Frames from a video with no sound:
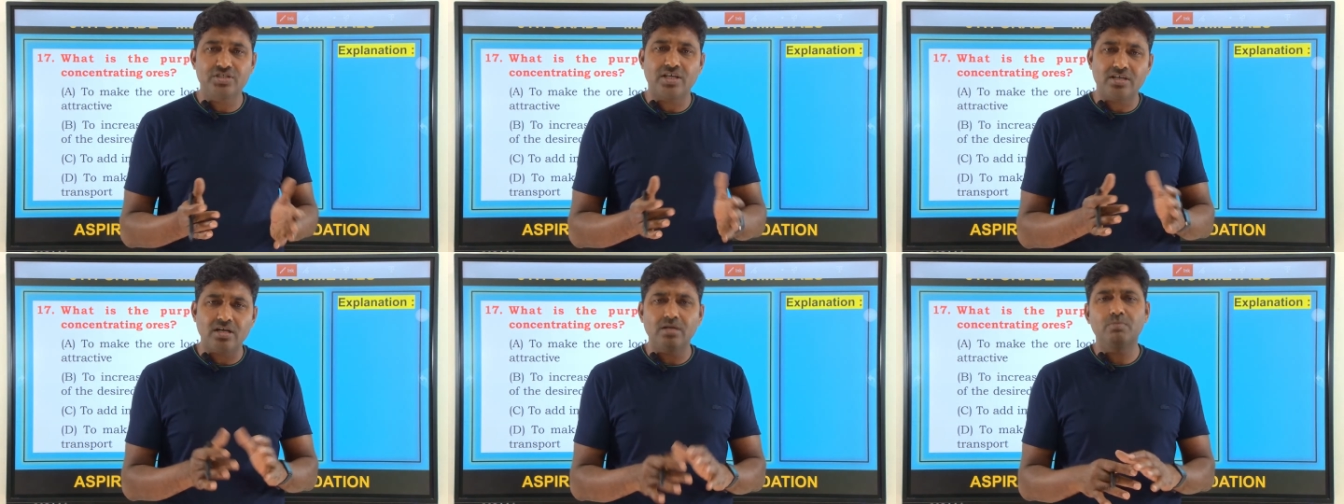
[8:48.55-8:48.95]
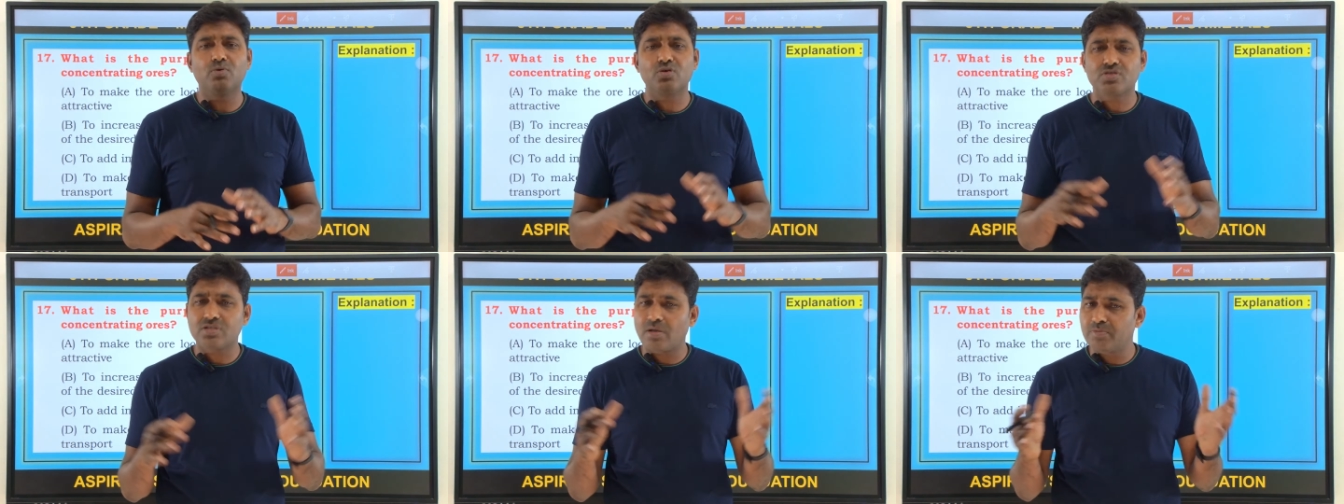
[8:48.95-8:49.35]
Generally,
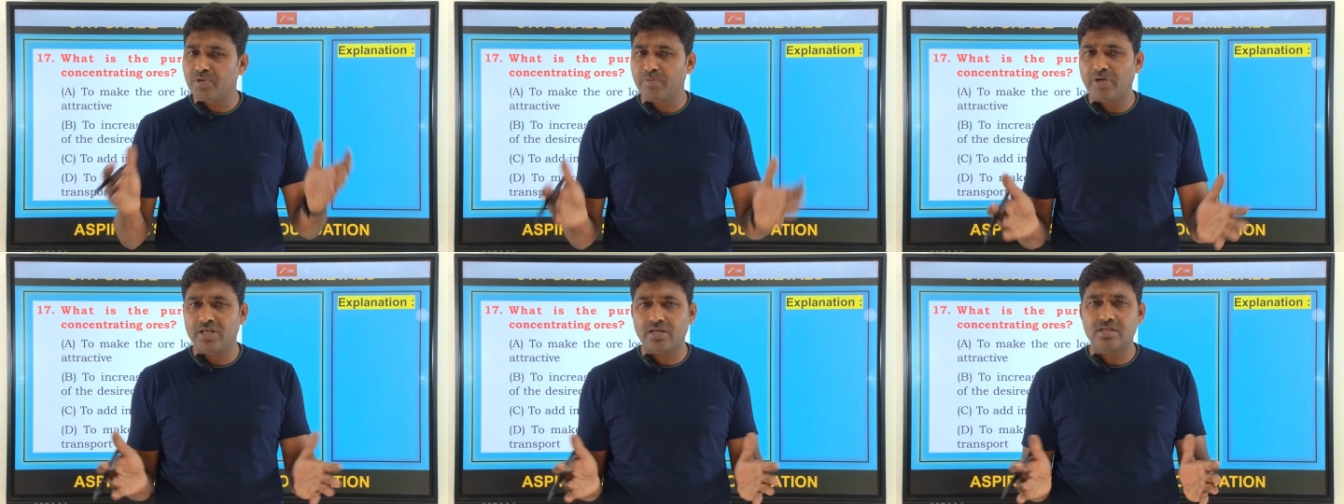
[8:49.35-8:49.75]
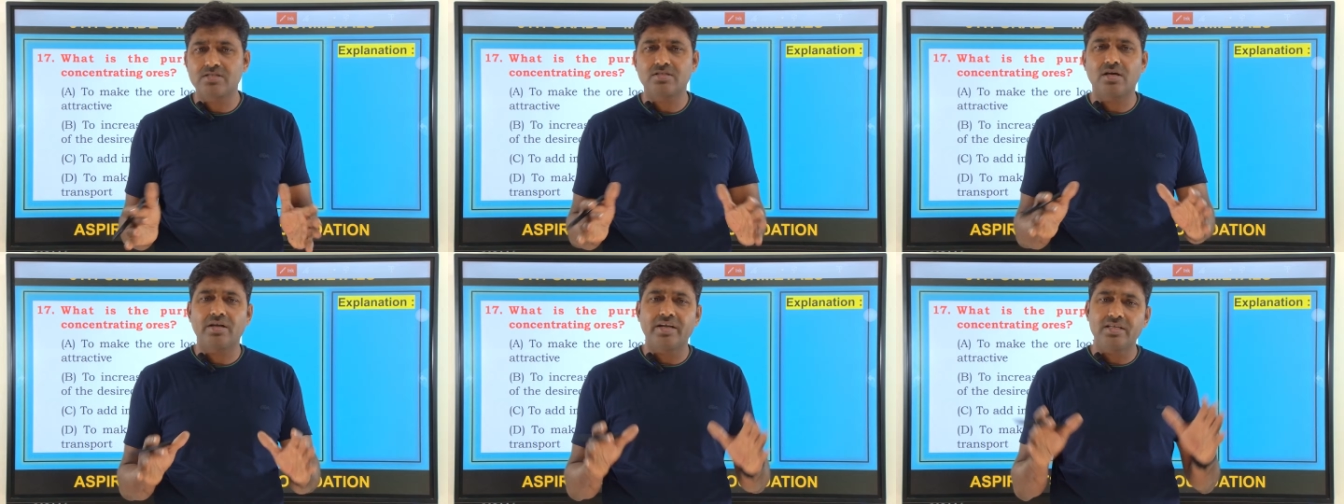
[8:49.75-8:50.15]
most of the
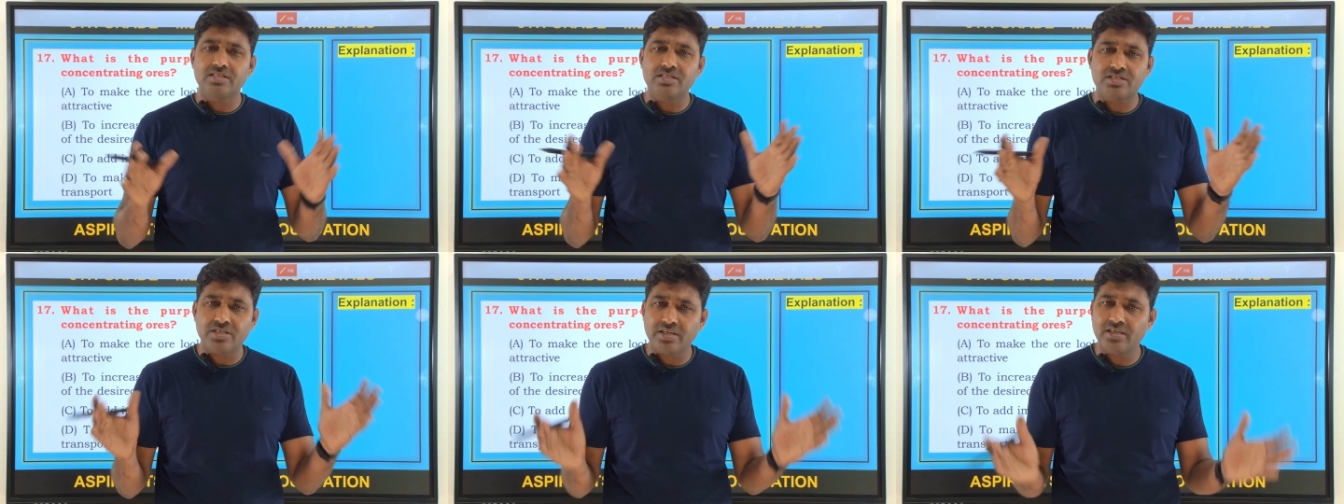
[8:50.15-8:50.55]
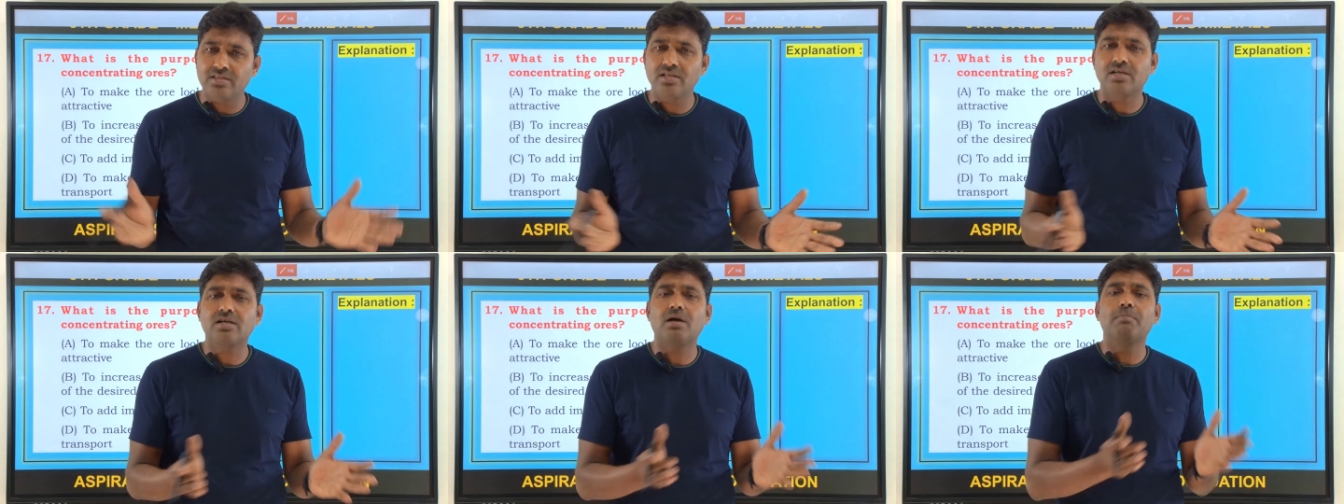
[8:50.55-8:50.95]
metals are existing in
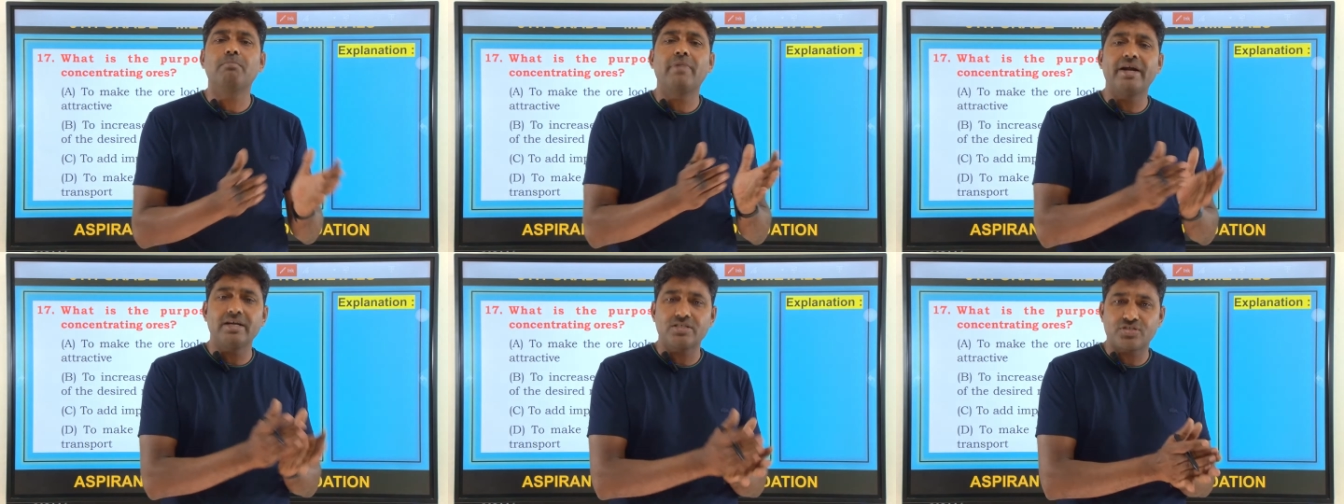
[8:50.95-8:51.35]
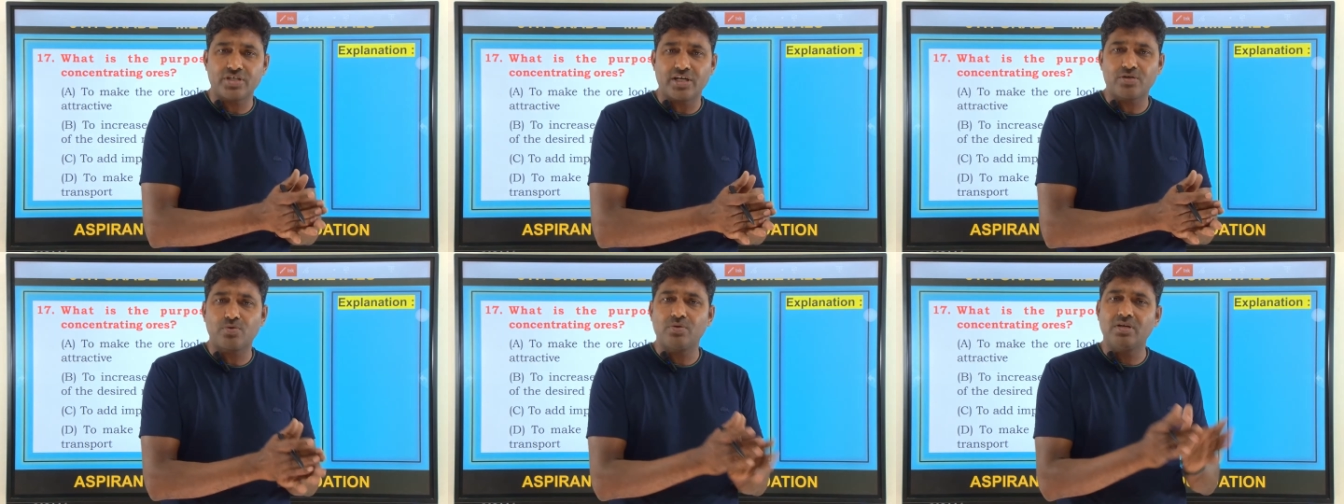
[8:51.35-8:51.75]
the combined
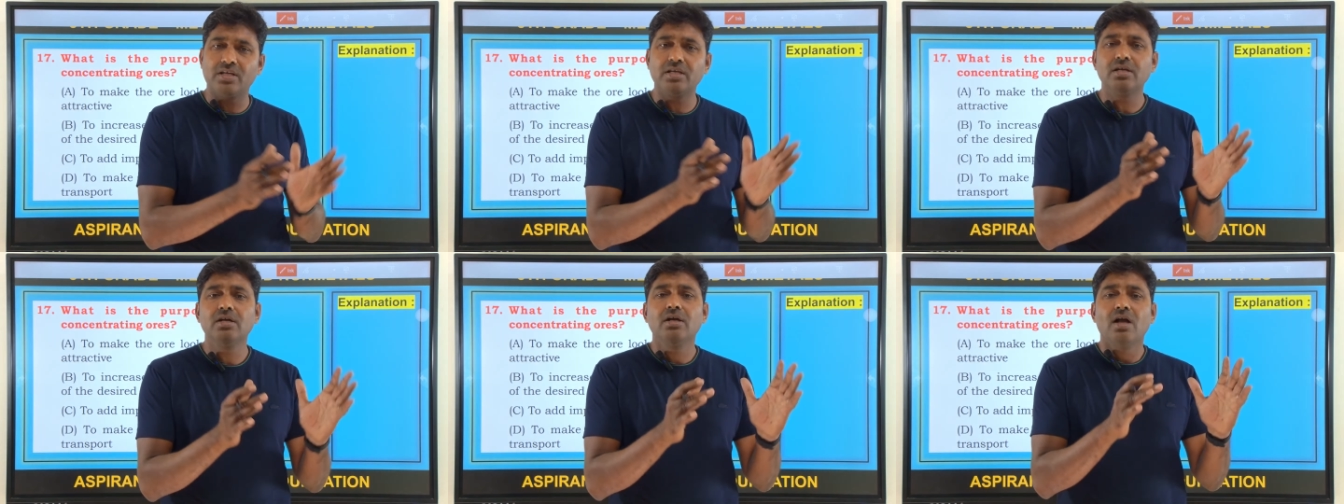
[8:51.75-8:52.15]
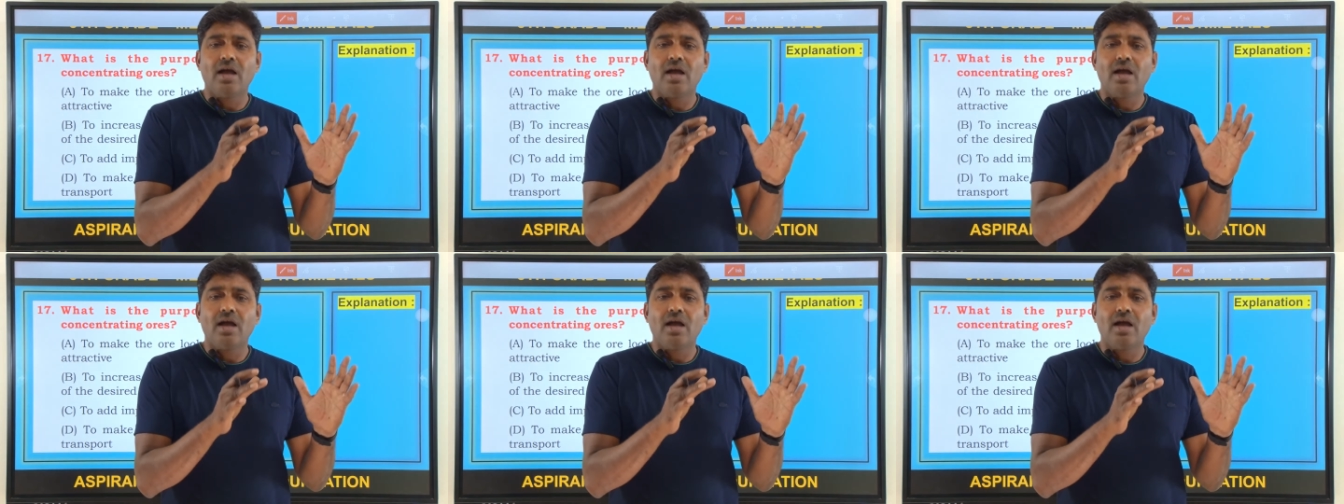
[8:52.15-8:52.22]
state only